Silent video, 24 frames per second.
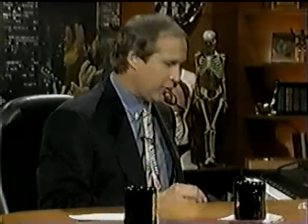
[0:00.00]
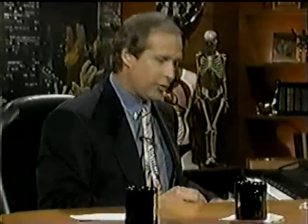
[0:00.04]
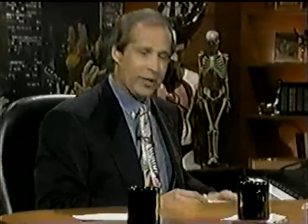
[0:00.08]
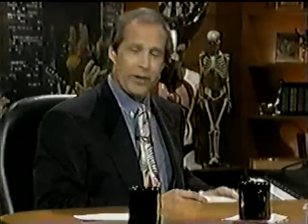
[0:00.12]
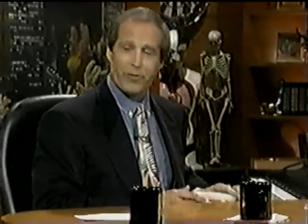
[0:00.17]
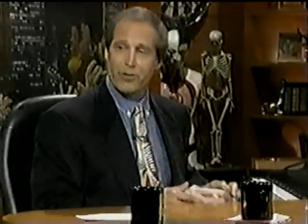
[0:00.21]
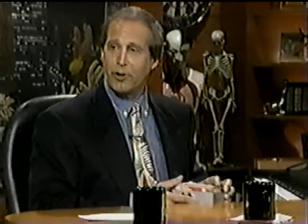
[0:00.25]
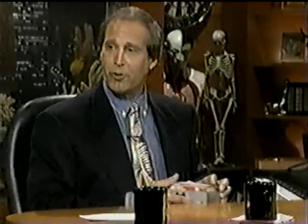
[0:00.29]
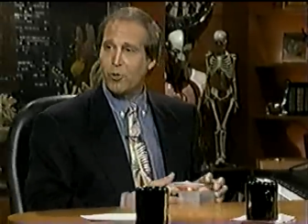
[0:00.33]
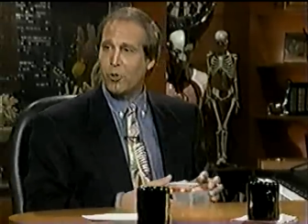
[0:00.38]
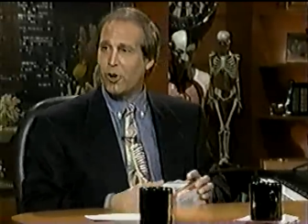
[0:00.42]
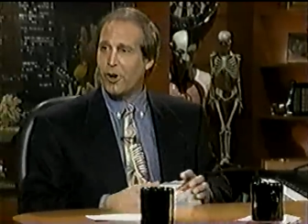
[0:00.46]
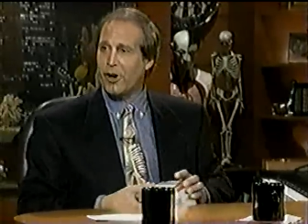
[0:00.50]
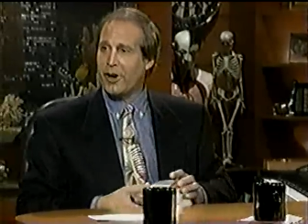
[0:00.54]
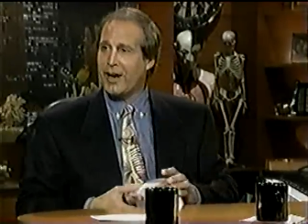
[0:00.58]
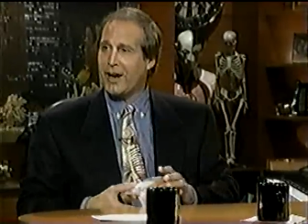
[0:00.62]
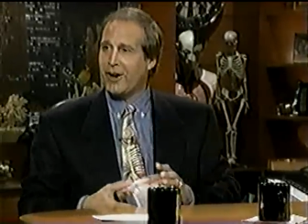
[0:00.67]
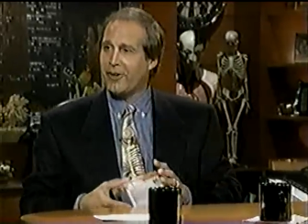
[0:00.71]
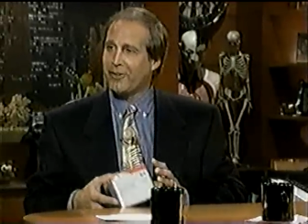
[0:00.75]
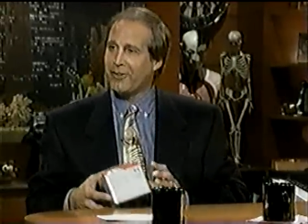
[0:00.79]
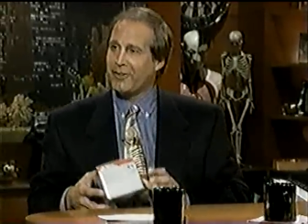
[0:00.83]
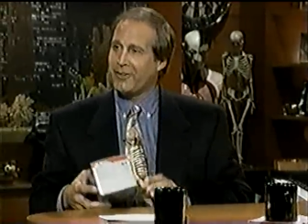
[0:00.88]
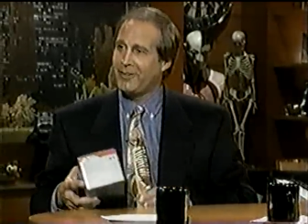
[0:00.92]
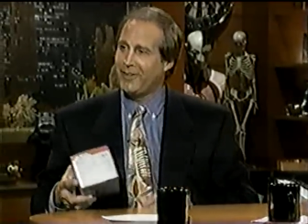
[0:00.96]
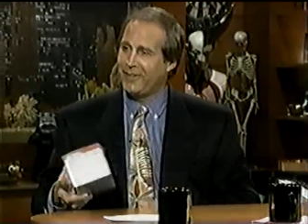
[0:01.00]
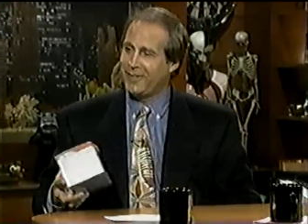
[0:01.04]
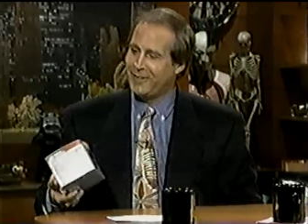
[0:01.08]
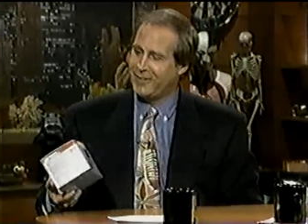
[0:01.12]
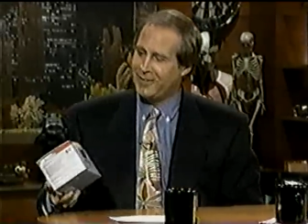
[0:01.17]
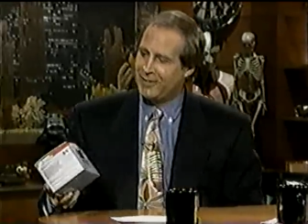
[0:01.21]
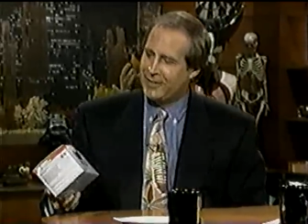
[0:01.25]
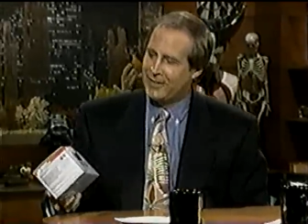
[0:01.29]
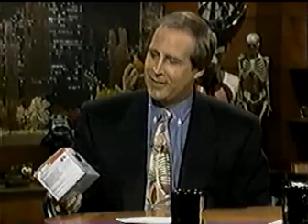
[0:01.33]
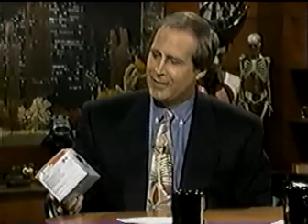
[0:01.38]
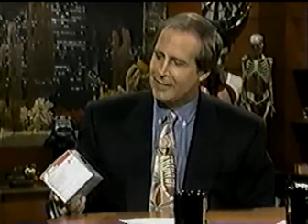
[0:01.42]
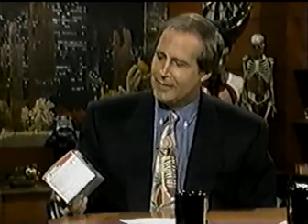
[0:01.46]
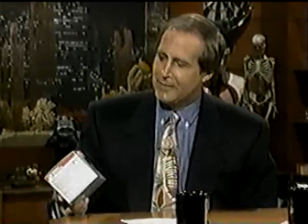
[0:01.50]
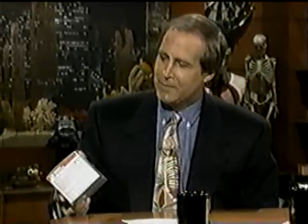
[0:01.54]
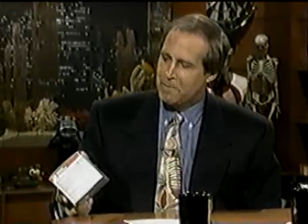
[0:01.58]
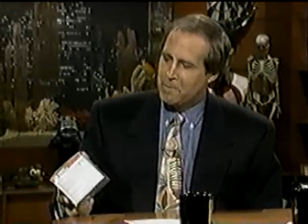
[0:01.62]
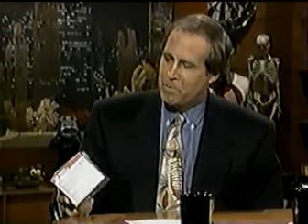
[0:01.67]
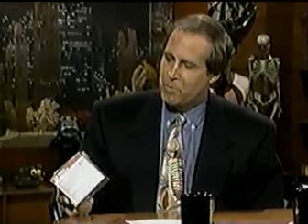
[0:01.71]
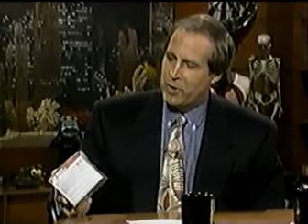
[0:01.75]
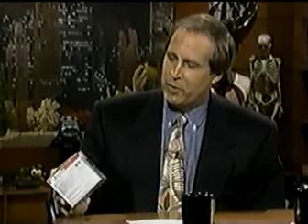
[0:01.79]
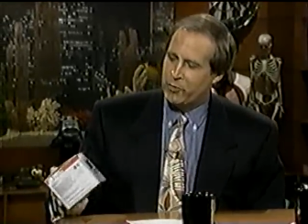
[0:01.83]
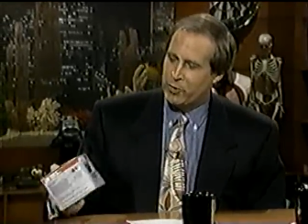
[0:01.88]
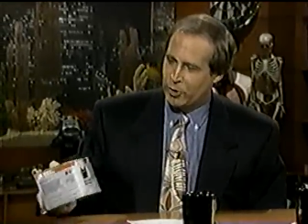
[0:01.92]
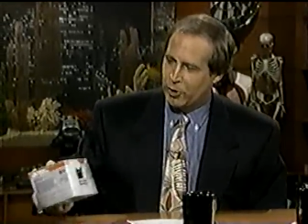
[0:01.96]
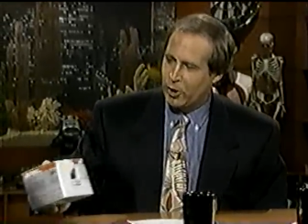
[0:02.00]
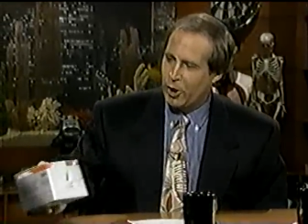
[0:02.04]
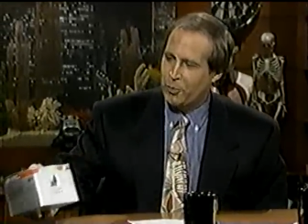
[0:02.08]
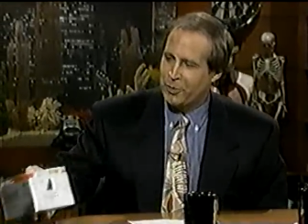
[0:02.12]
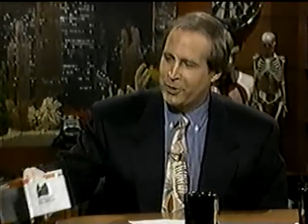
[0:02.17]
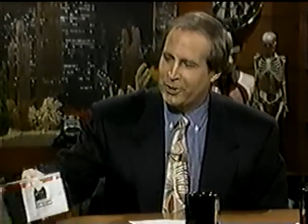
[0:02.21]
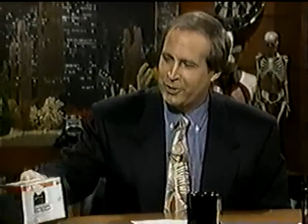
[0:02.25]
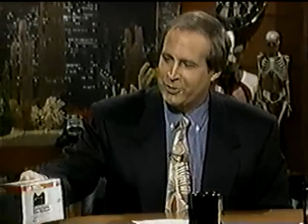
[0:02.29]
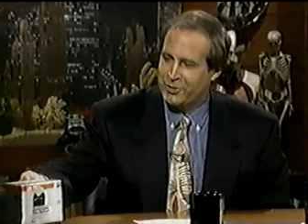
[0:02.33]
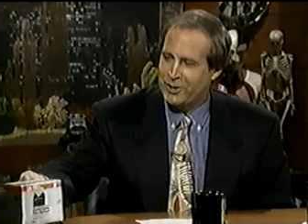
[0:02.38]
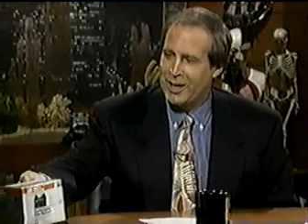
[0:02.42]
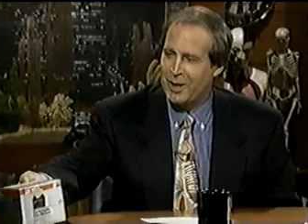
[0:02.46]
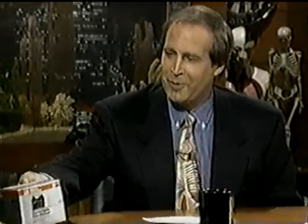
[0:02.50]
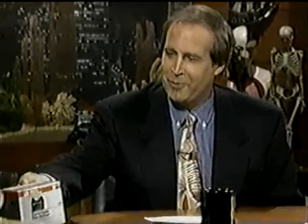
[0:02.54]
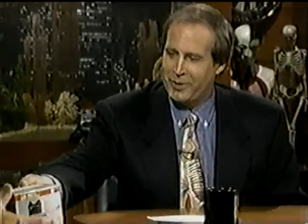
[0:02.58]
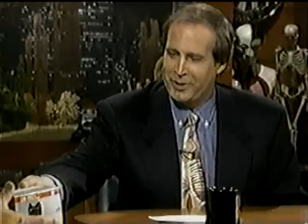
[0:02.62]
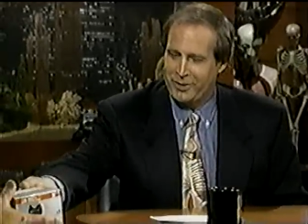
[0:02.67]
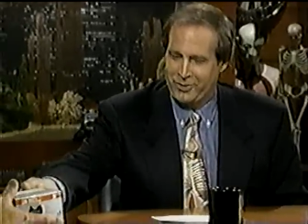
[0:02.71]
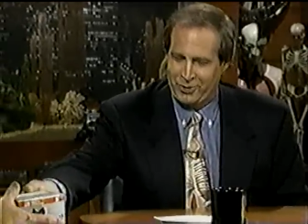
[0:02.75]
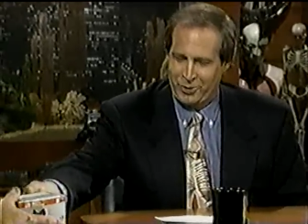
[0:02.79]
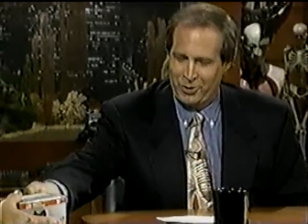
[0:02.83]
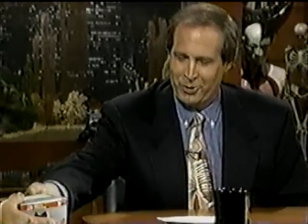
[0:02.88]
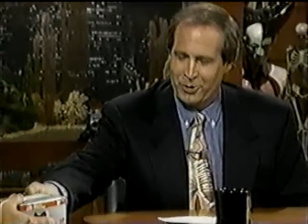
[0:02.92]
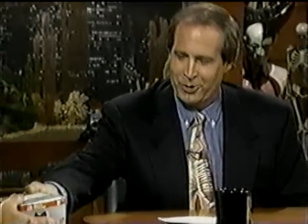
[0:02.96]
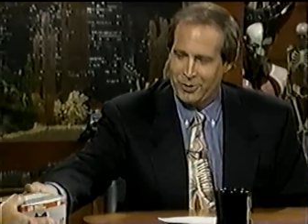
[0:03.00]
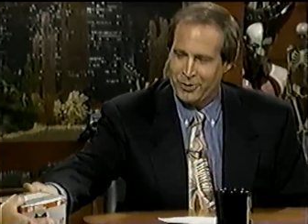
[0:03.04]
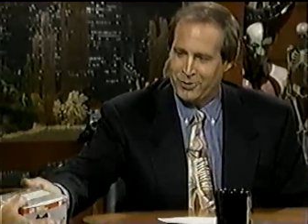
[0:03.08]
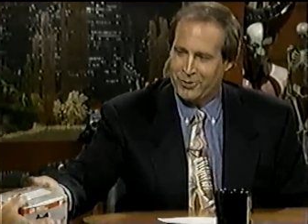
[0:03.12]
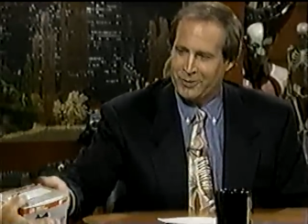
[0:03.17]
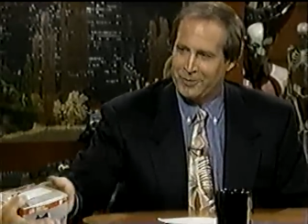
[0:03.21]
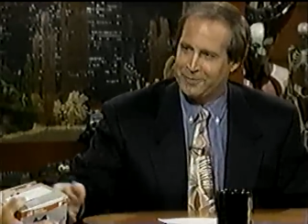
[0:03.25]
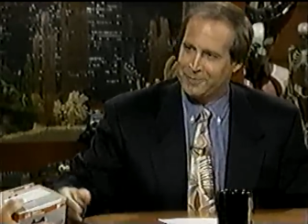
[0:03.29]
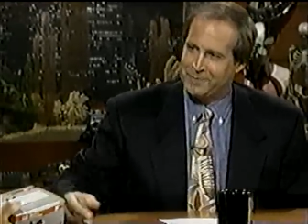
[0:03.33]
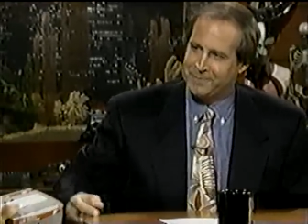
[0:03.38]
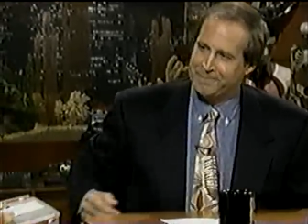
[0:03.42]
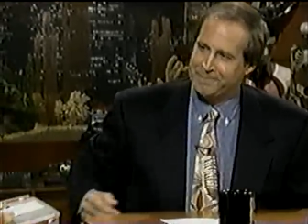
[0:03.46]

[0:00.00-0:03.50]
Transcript: do give an award out, and if you'll oh, open this excellent. up, it's yours.